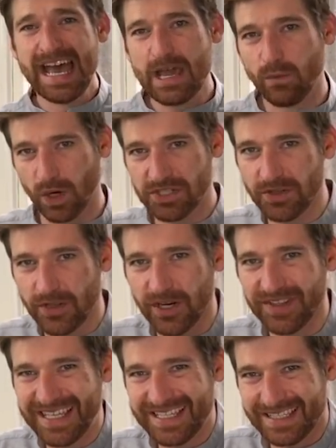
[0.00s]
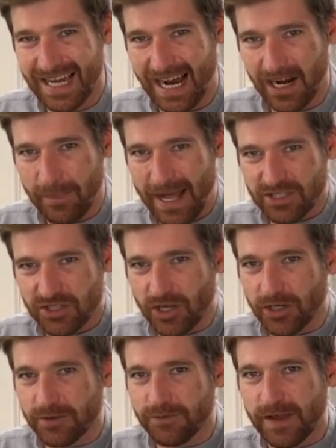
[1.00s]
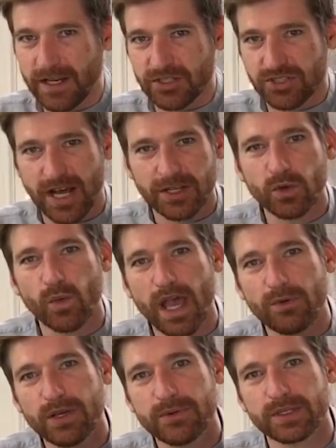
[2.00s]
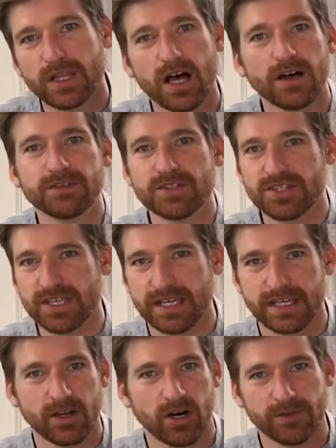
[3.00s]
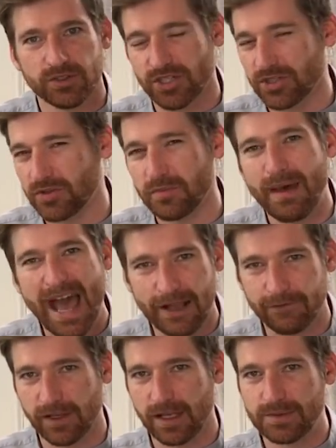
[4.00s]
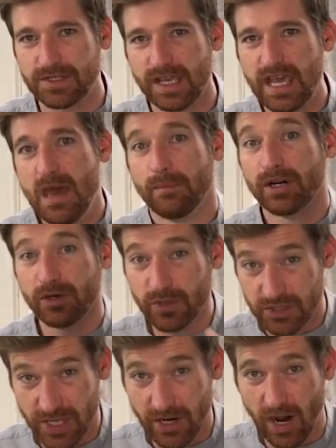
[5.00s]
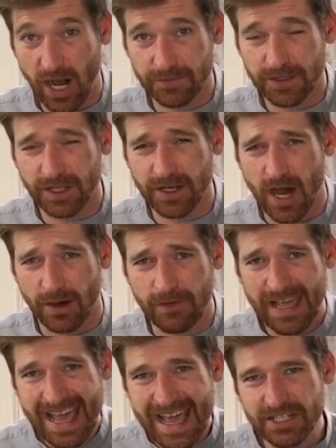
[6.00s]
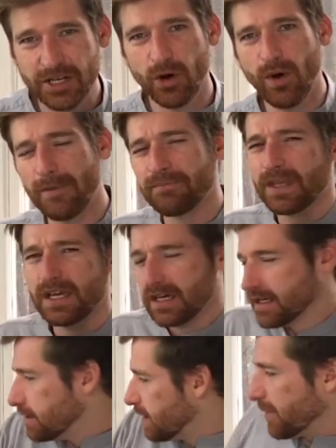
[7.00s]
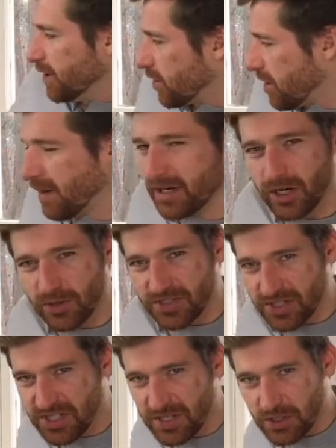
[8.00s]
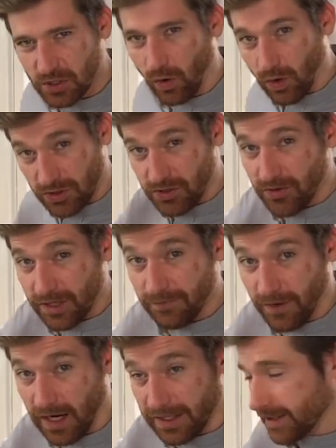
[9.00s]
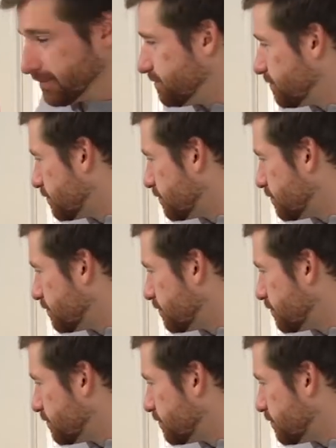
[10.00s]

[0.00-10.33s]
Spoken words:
It wasn't there the entire match start to finish, not the way we would love to see it and all of us just do backflips, but it was there often enough. And you know what? Let me look at my notes to see the score so you can find it.